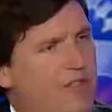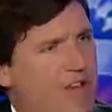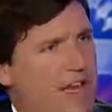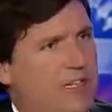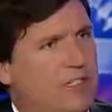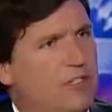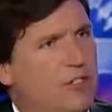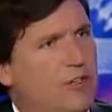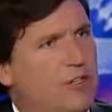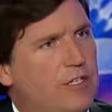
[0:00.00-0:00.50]

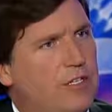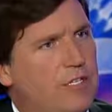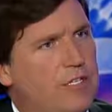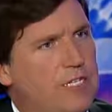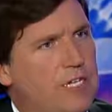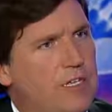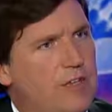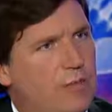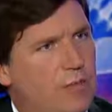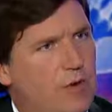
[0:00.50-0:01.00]
fixed. You can
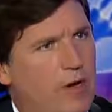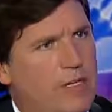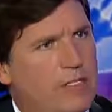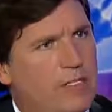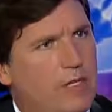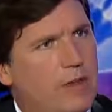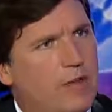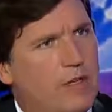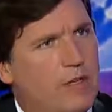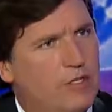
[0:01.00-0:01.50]
see the
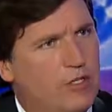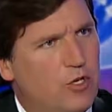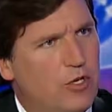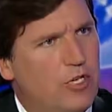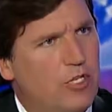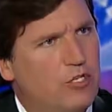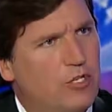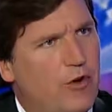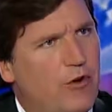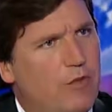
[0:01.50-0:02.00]
president and the attorney
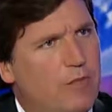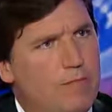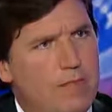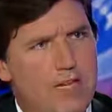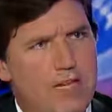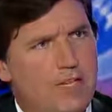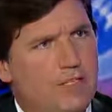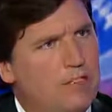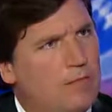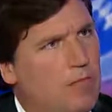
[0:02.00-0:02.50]
general
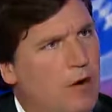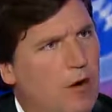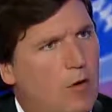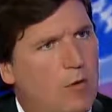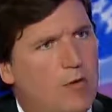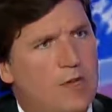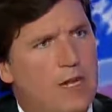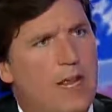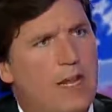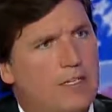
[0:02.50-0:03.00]
meeting tomorrow or
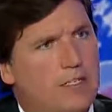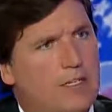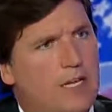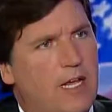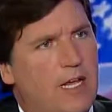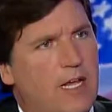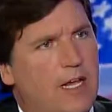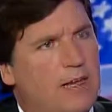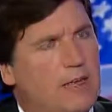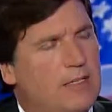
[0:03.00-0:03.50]
the next
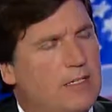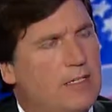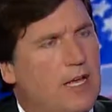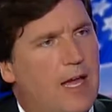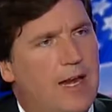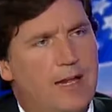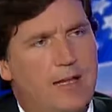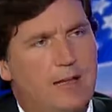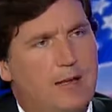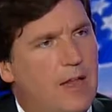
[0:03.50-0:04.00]
day and
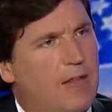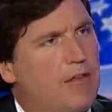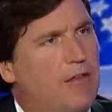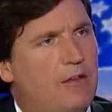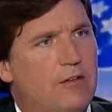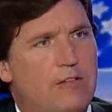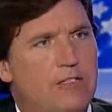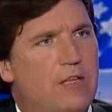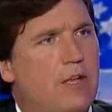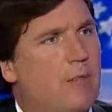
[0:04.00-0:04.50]
deciding nothing
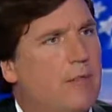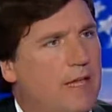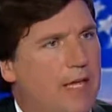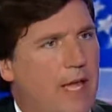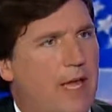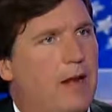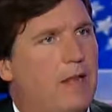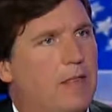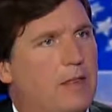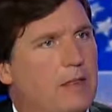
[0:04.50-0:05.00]
good's coming
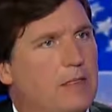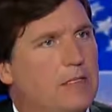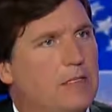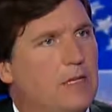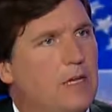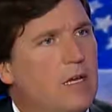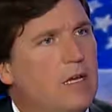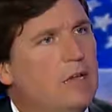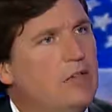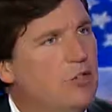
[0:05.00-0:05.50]
out of this.
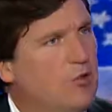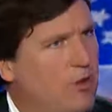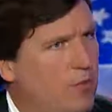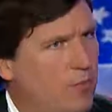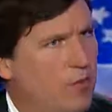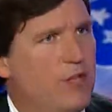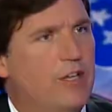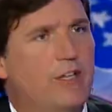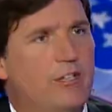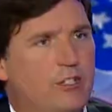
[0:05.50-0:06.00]
Right. Doing a
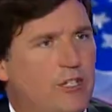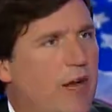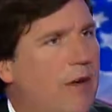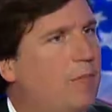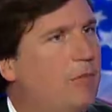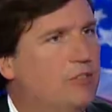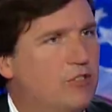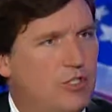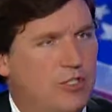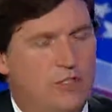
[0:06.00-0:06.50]
pretty good job.
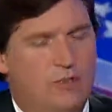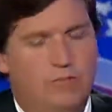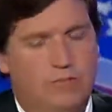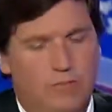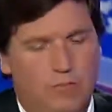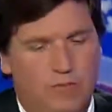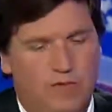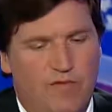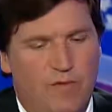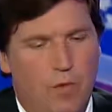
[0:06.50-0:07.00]
Let's just
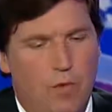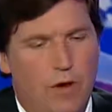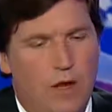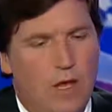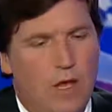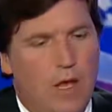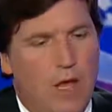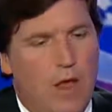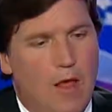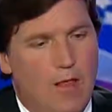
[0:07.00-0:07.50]
move forward.
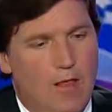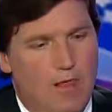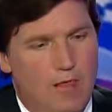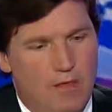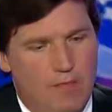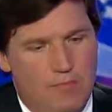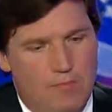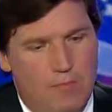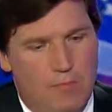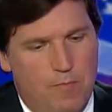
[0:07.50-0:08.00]

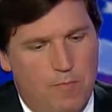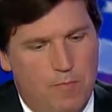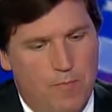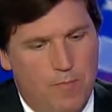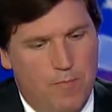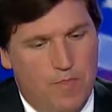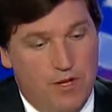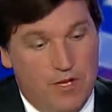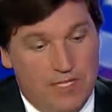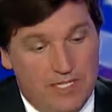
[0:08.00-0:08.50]
The
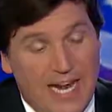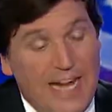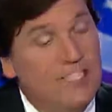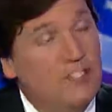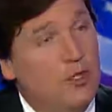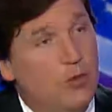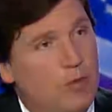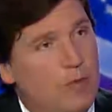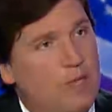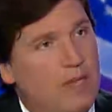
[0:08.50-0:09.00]
the
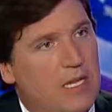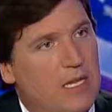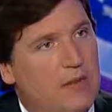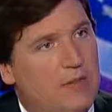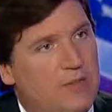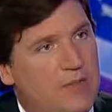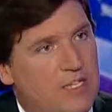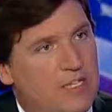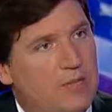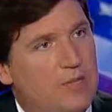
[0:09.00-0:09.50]
disaster would be if
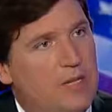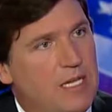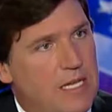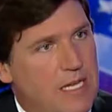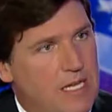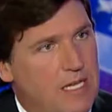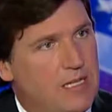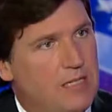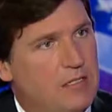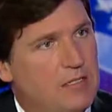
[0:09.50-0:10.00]
this
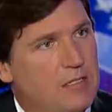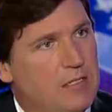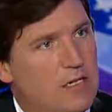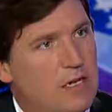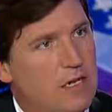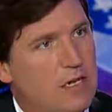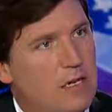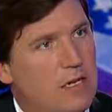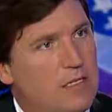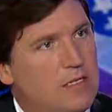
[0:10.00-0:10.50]
begins
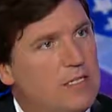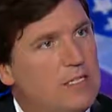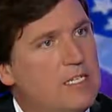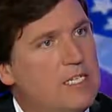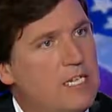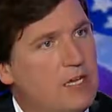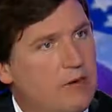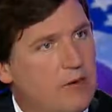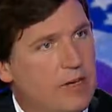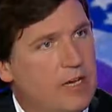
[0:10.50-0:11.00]
a
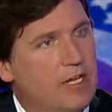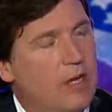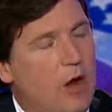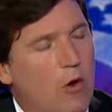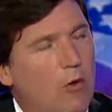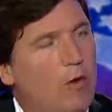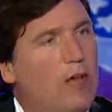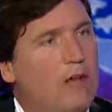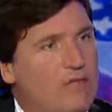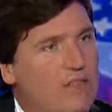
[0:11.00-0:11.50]
ser you know,
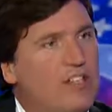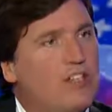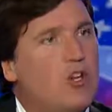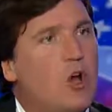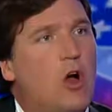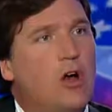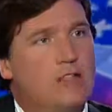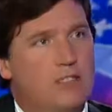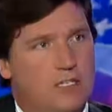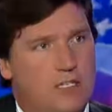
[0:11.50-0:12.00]
if this
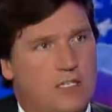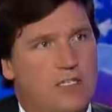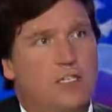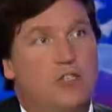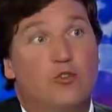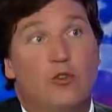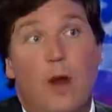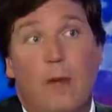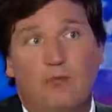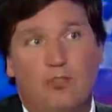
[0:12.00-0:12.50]
causes
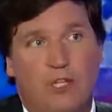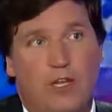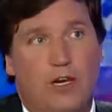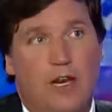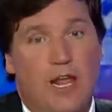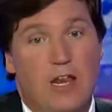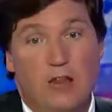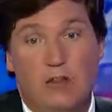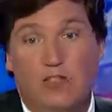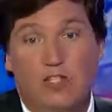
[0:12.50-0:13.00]
disruption well,
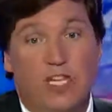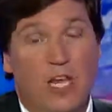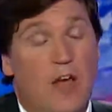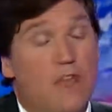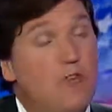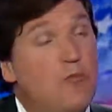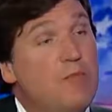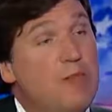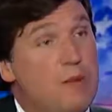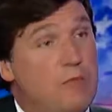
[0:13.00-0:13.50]
and you see
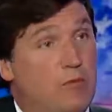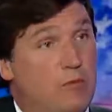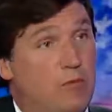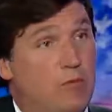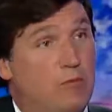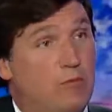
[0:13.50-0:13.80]
other people